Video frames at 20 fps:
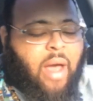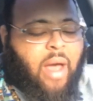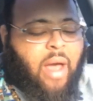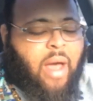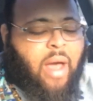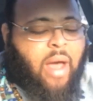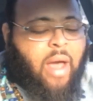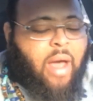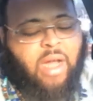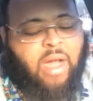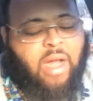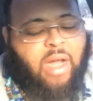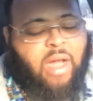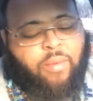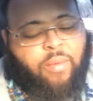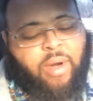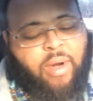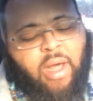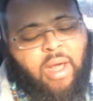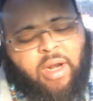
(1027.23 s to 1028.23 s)
And Yahweh Shai
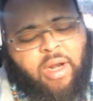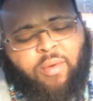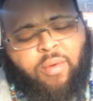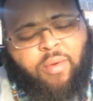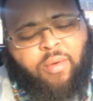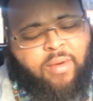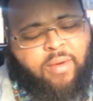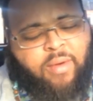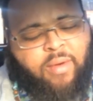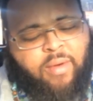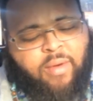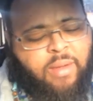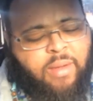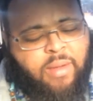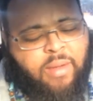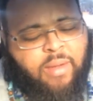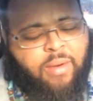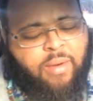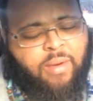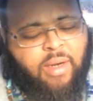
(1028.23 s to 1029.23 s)
went out and departed from the
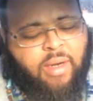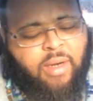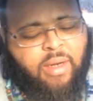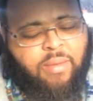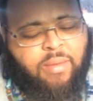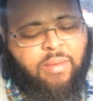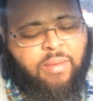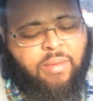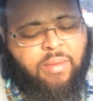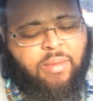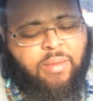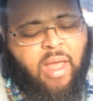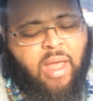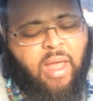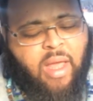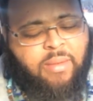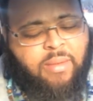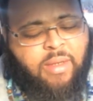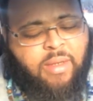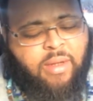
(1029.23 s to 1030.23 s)
temple, and the disciples
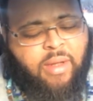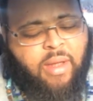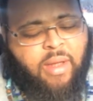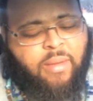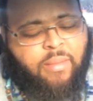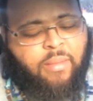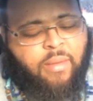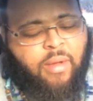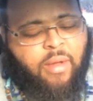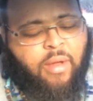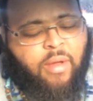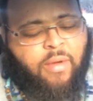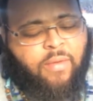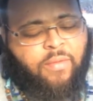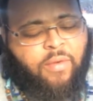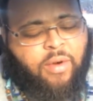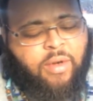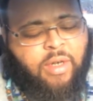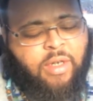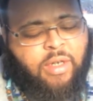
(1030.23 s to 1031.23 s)
came to him
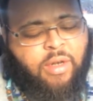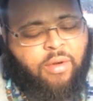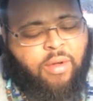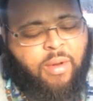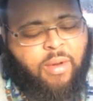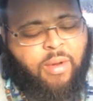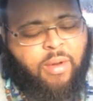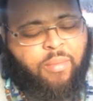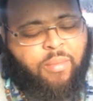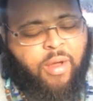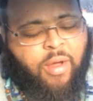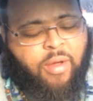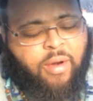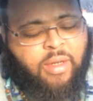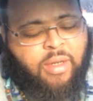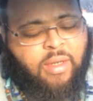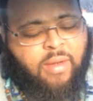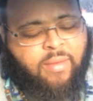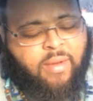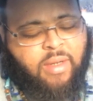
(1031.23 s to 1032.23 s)
for to show him the
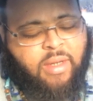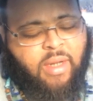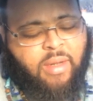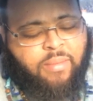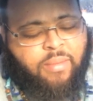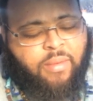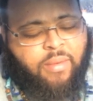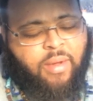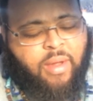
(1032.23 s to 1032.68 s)
buildings of the temple.